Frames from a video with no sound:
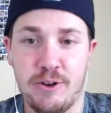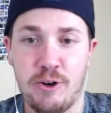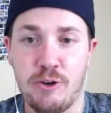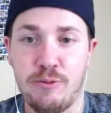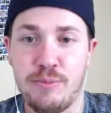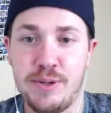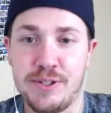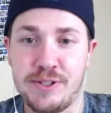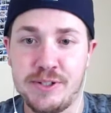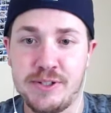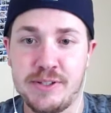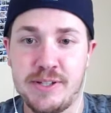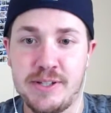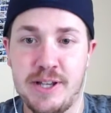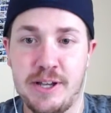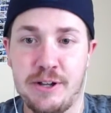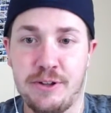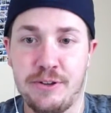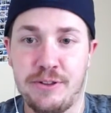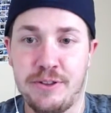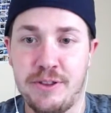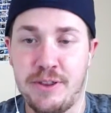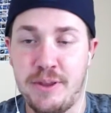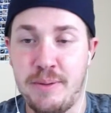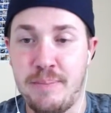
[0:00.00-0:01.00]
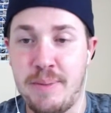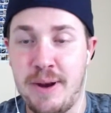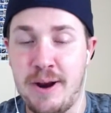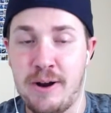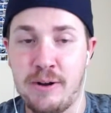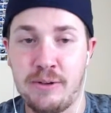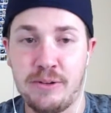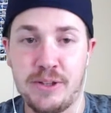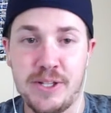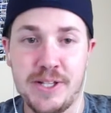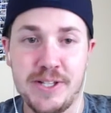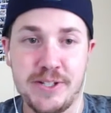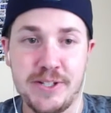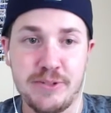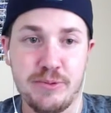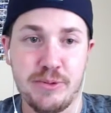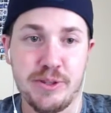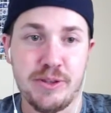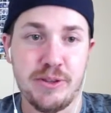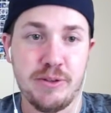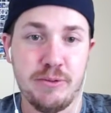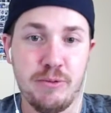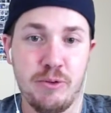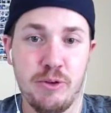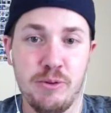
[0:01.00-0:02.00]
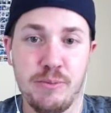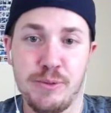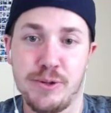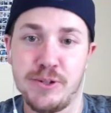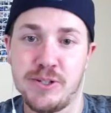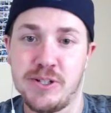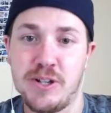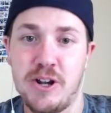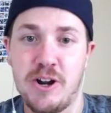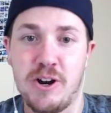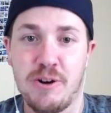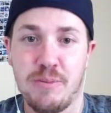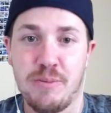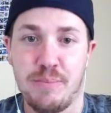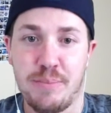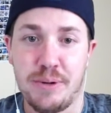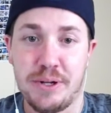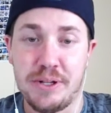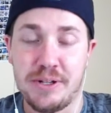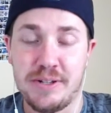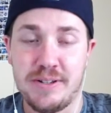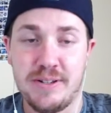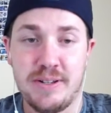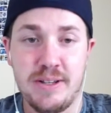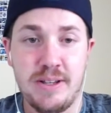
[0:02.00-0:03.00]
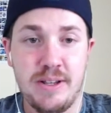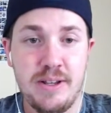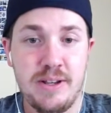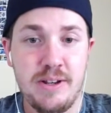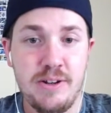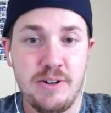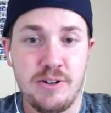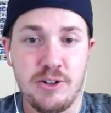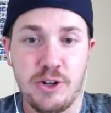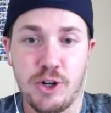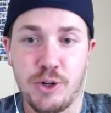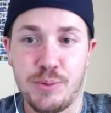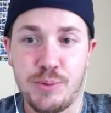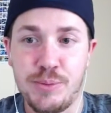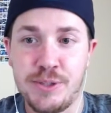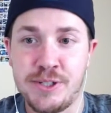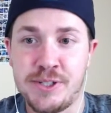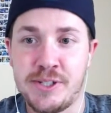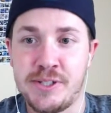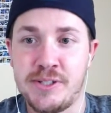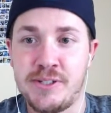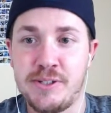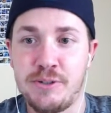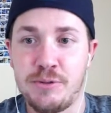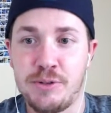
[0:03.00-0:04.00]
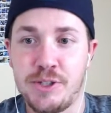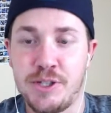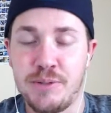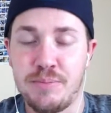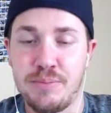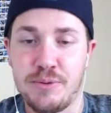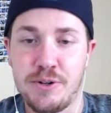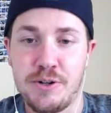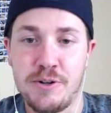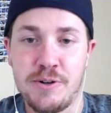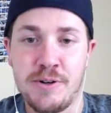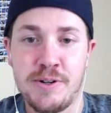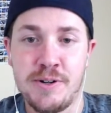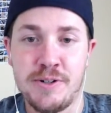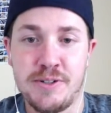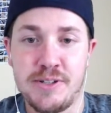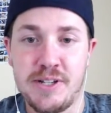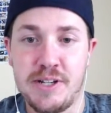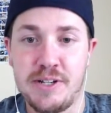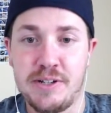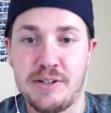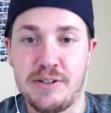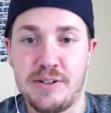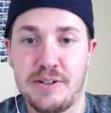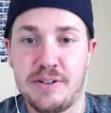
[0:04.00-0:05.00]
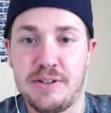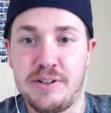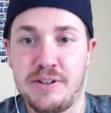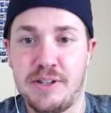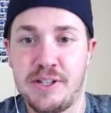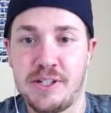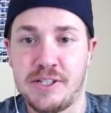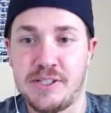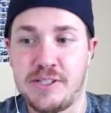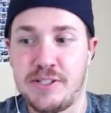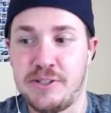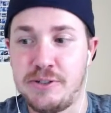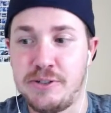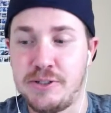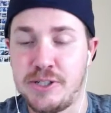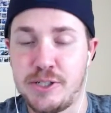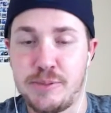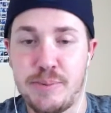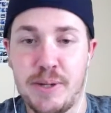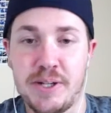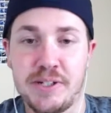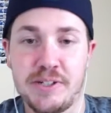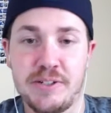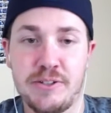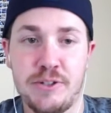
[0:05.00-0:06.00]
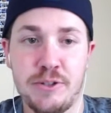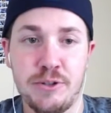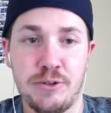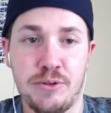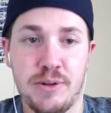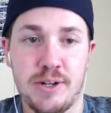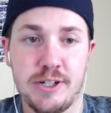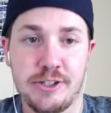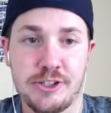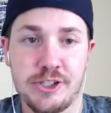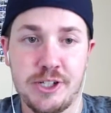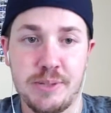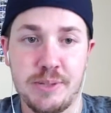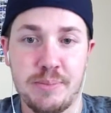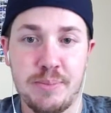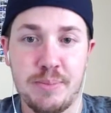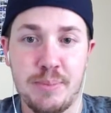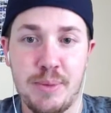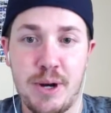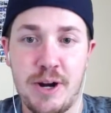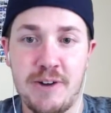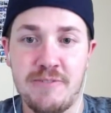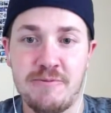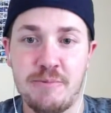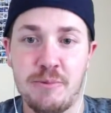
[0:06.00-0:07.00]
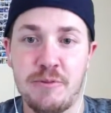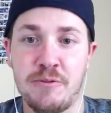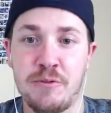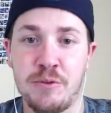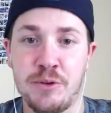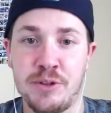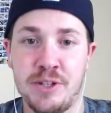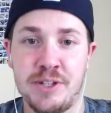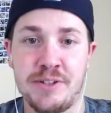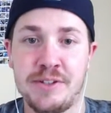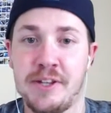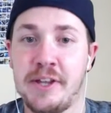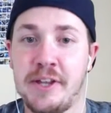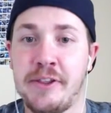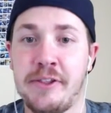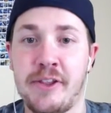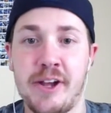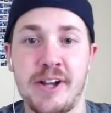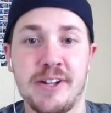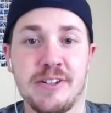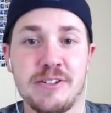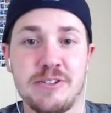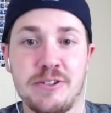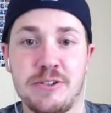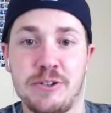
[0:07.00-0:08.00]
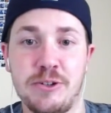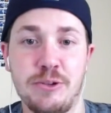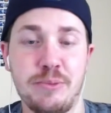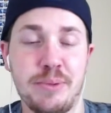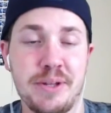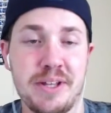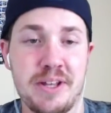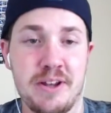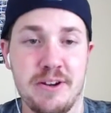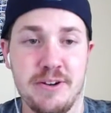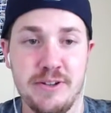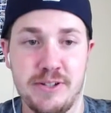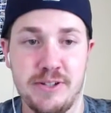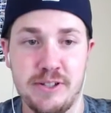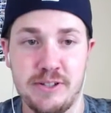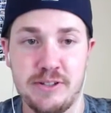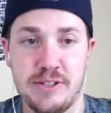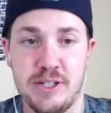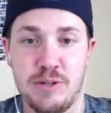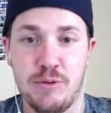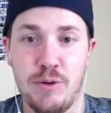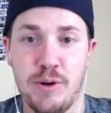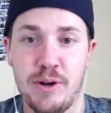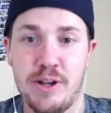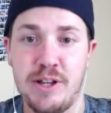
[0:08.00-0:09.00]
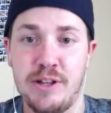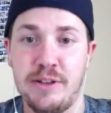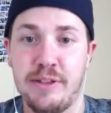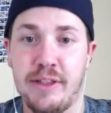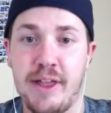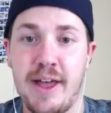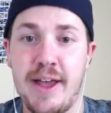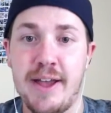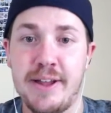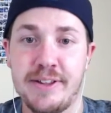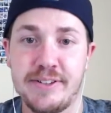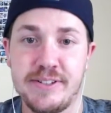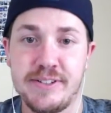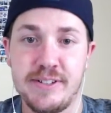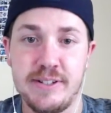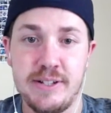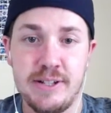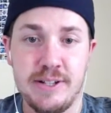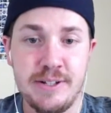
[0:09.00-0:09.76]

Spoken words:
Gomez's health, apparently, is what the rumors are. But Gomez is still with the Brewers, and they still expect to ship him off before the deadline. So I'll be curious to see where he lands.